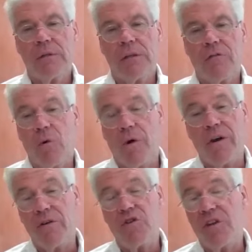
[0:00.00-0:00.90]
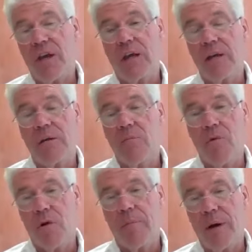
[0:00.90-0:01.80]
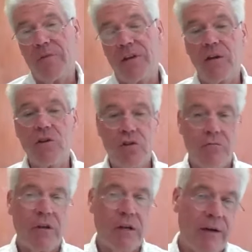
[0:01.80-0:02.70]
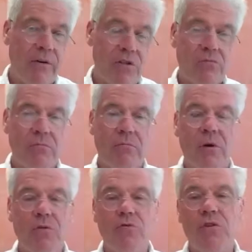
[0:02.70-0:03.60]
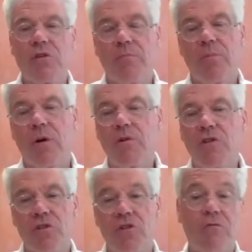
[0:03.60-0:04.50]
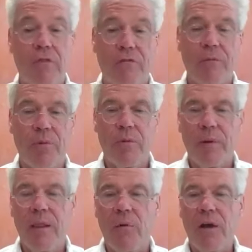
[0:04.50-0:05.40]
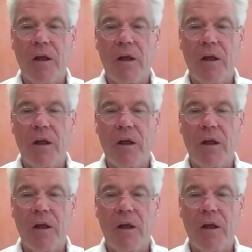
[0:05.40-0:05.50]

If you want to understand more about that, you should read Larry's most recent book, which is a terrific book, by the way.